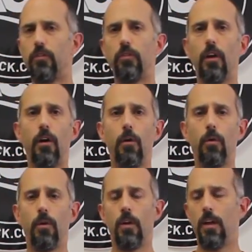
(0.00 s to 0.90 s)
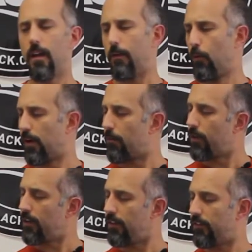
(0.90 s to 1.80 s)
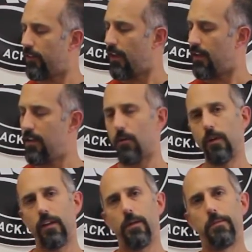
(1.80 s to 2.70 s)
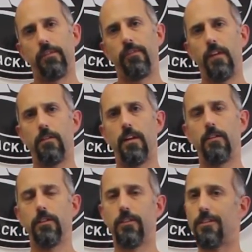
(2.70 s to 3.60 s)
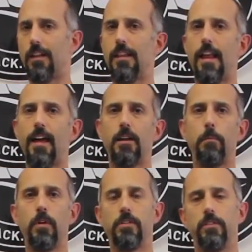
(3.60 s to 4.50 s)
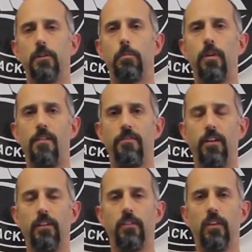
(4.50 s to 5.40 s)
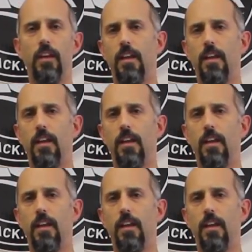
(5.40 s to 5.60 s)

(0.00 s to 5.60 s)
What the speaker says: So what I'm really saying here when it comes to feather angle is there's a lot of personal preference.